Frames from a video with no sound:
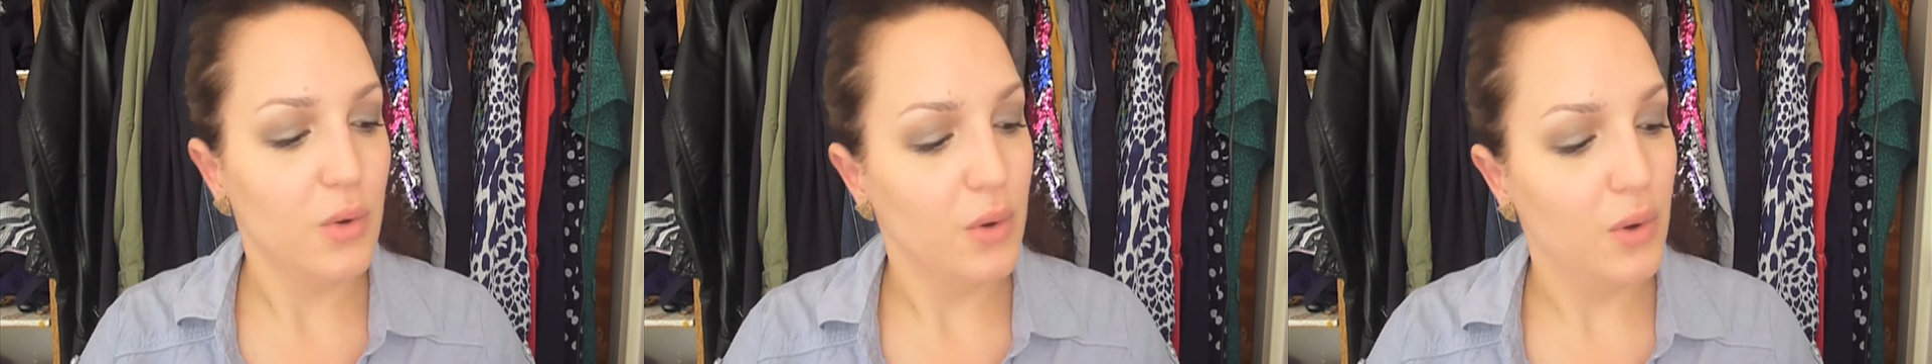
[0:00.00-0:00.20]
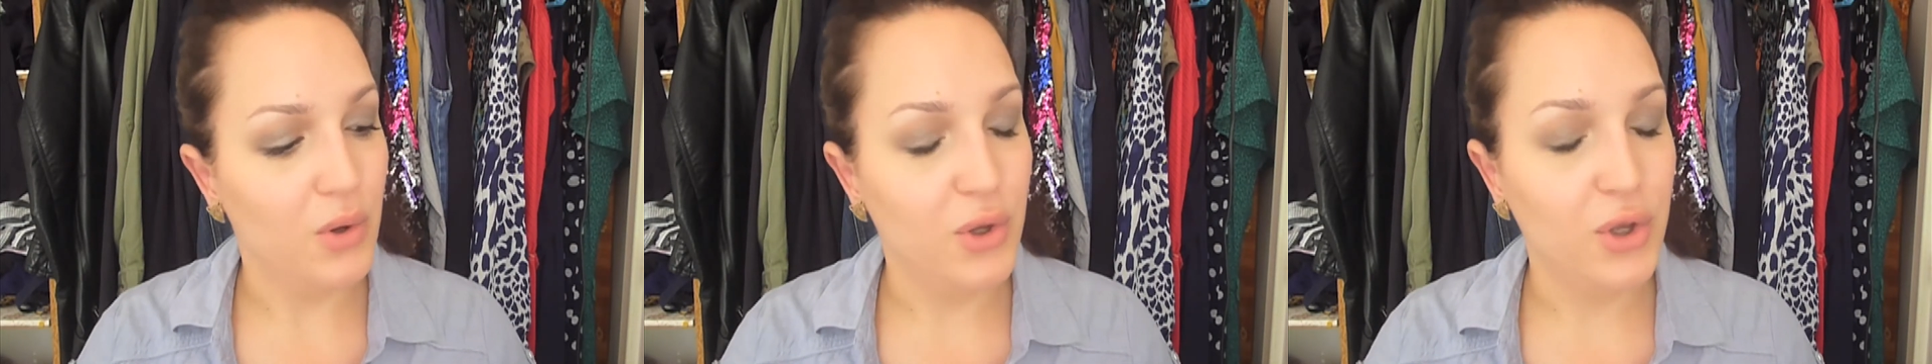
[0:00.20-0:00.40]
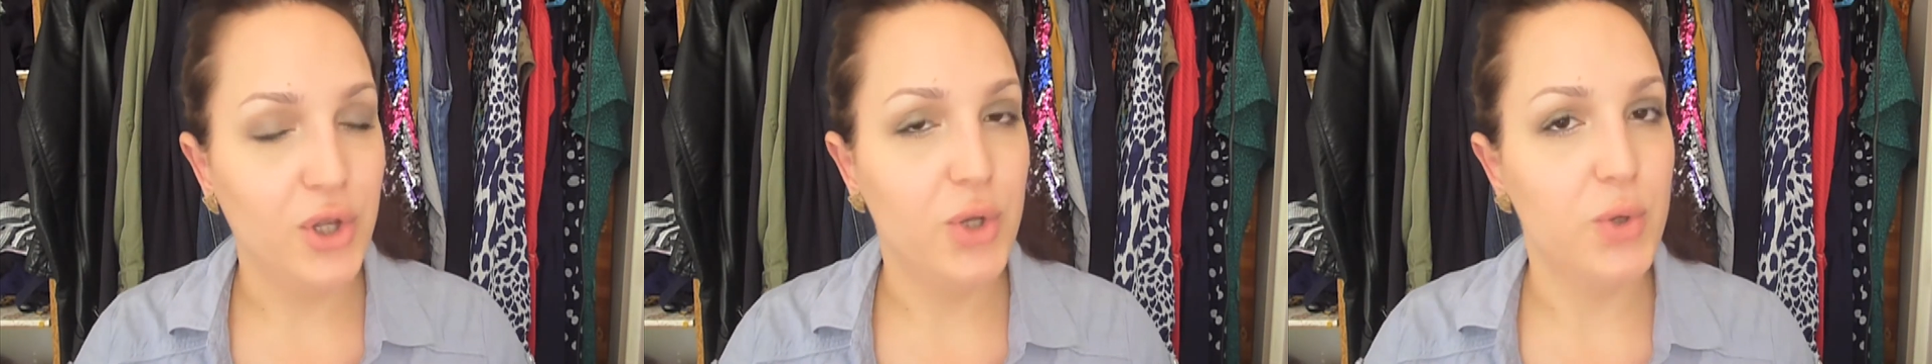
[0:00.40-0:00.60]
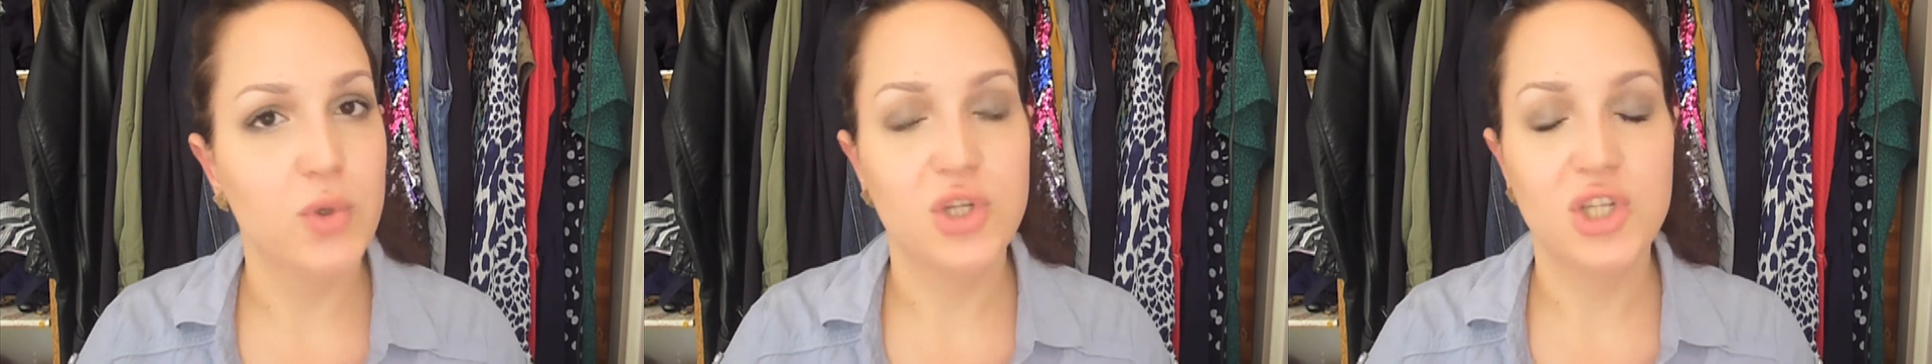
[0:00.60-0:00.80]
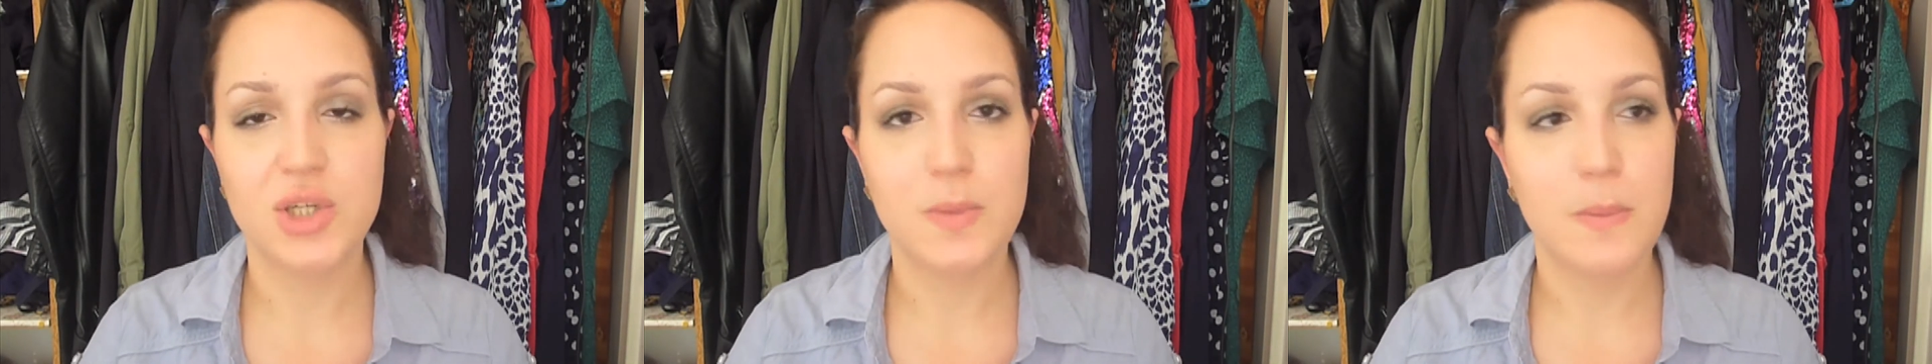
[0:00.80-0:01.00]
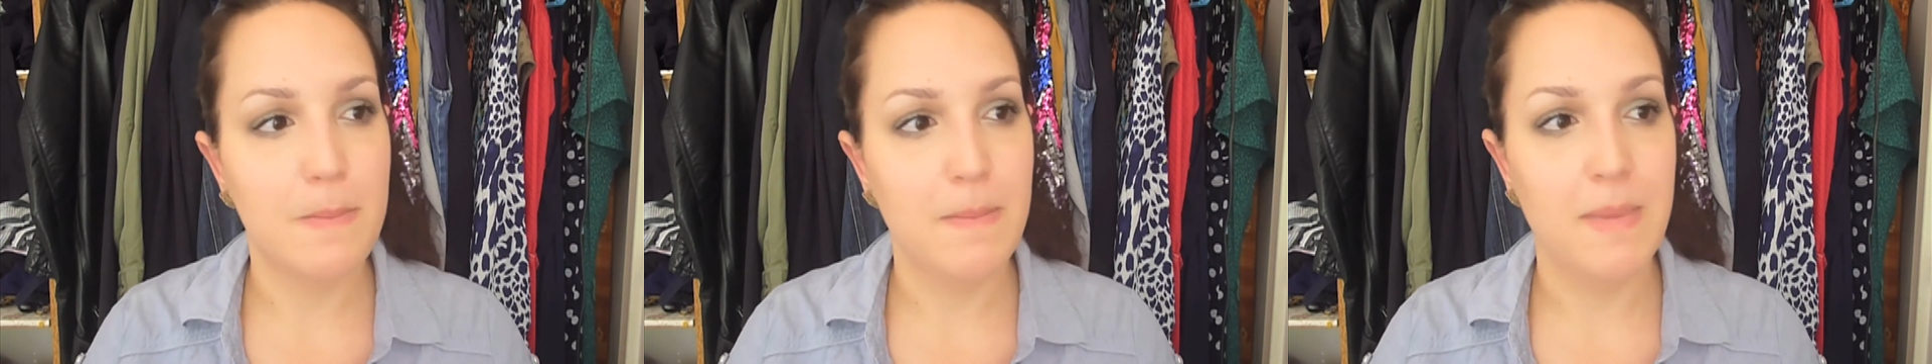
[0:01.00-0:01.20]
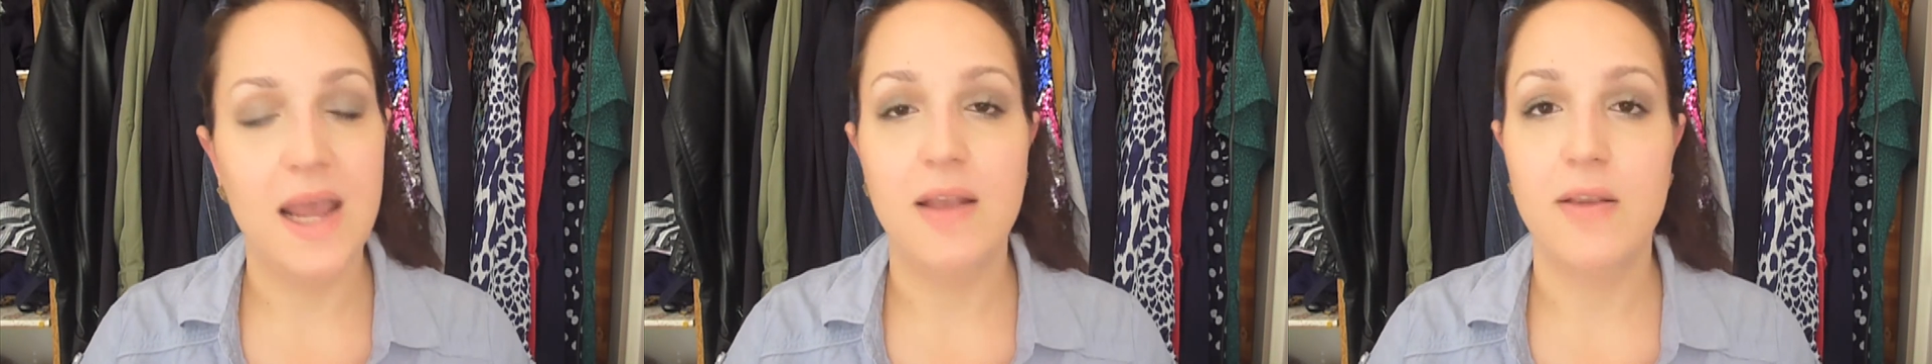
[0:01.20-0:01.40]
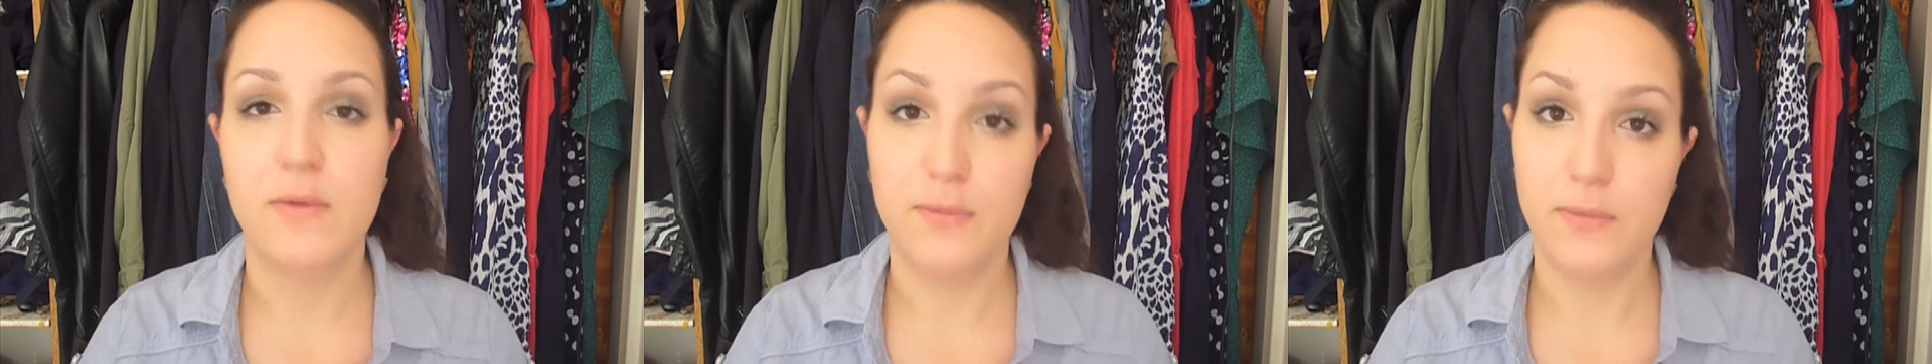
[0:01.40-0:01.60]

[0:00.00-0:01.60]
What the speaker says: a huge mess